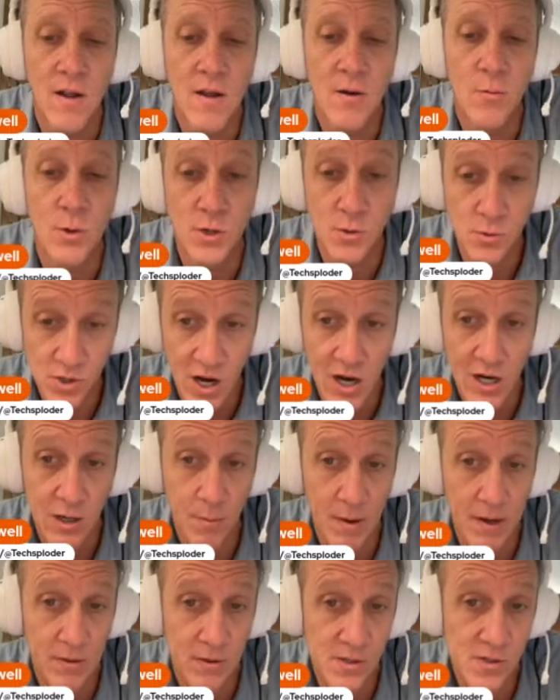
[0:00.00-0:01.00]
We do talk
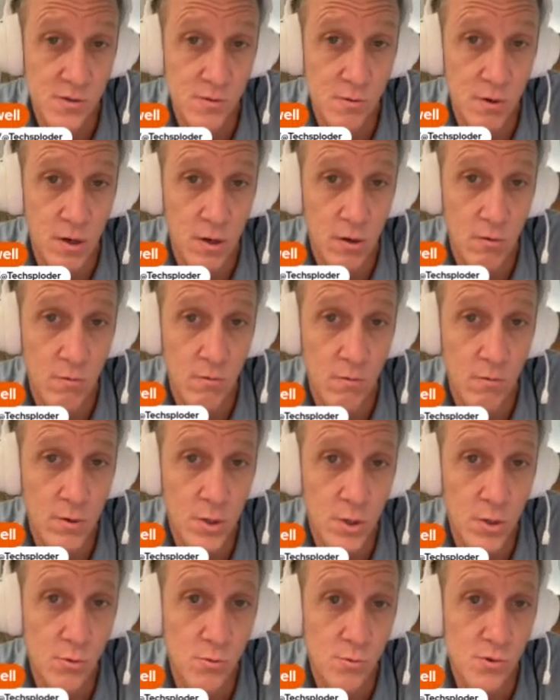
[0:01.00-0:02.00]
about the Suno
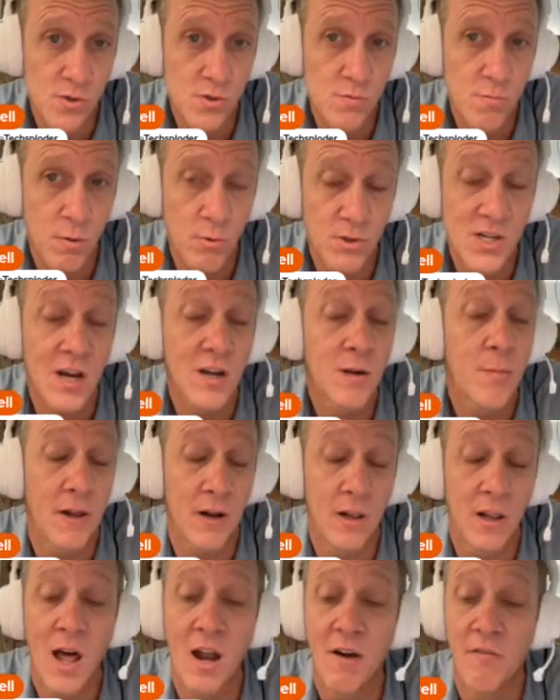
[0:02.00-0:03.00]
news, but we talk about a
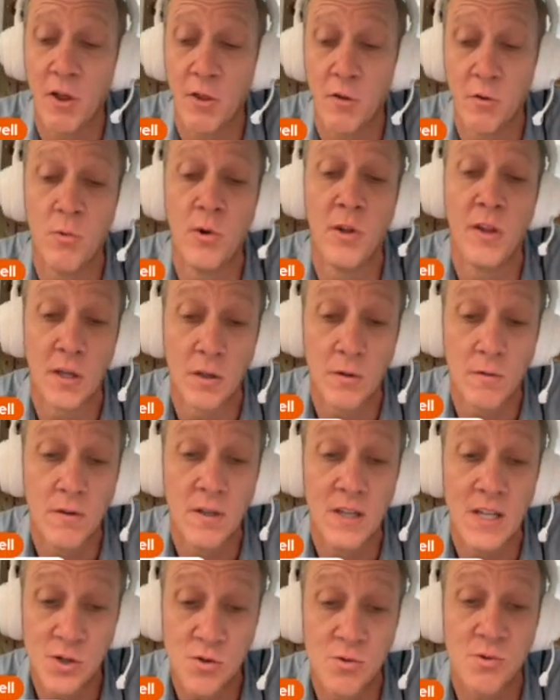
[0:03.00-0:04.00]
lot of other really
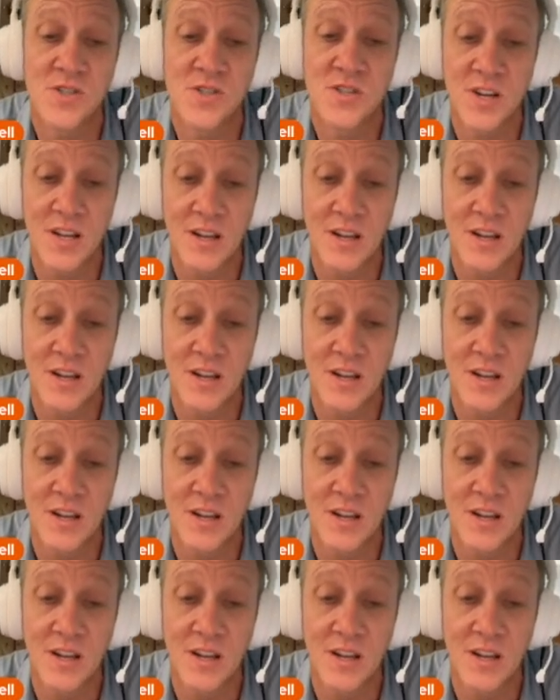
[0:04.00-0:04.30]
interesting